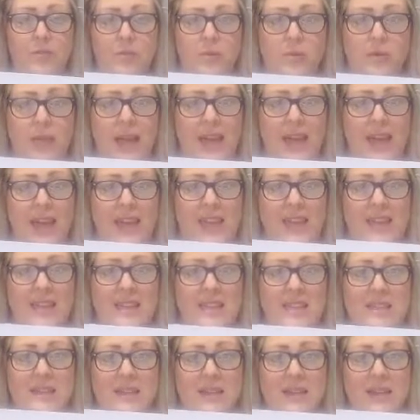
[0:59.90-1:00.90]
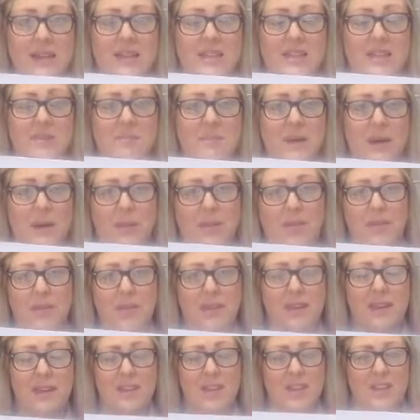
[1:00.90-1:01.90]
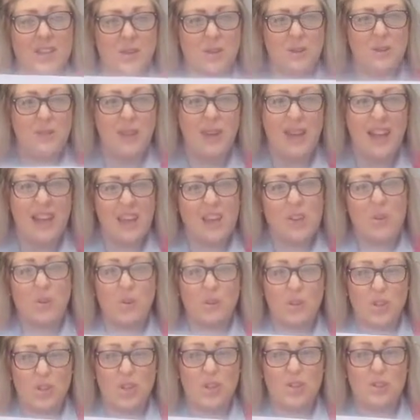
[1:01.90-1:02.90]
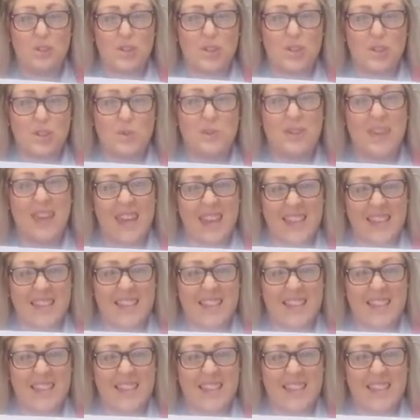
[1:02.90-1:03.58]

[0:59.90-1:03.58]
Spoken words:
drawn eyes and a mouth. So if you let your children do their